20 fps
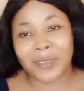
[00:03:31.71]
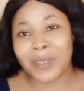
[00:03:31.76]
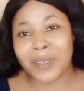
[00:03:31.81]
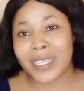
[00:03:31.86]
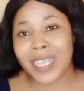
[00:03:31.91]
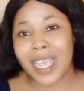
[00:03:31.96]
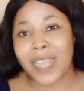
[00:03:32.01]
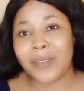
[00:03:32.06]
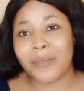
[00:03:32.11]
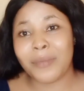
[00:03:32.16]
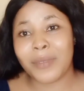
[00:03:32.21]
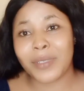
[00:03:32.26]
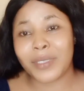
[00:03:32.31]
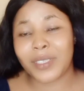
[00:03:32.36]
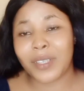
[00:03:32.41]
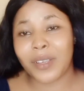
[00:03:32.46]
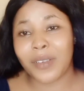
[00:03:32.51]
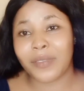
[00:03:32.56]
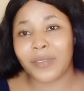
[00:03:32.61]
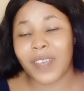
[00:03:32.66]
Because I know
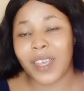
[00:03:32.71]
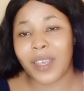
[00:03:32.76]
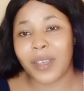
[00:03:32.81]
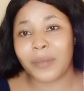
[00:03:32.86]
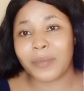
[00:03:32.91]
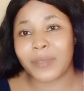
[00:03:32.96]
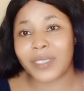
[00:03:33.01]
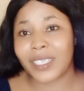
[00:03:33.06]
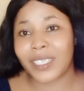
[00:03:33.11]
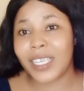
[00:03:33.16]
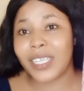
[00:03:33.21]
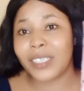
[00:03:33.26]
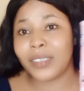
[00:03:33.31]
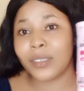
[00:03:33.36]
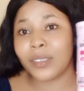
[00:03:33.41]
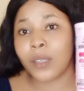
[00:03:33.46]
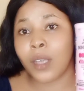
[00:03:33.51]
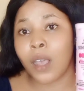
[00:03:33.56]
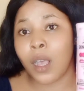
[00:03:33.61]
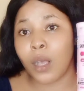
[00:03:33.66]
most of
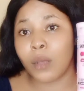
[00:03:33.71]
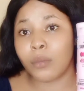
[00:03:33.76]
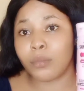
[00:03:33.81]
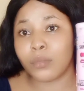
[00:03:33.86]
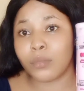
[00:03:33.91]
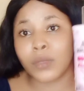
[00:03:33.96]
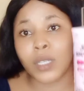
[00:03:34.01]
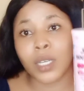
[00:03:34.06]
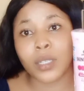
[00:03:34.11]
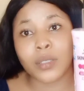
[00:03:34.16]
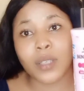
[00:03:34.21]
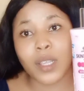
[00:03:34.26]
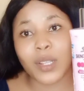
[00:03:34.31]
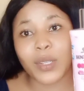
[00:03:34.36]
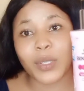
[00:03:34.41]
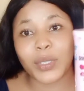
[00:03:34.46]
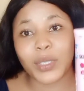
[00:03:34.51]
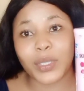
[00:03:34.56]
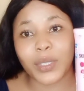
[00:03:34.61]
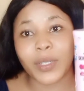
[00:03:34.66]
skin
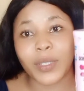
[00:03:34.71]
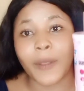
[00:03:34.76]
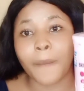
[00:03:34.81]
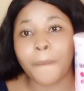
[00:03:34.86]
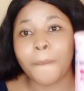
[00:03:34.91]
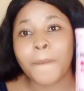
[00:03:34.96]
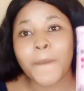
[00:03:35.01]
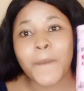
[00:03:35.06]
doctor lotion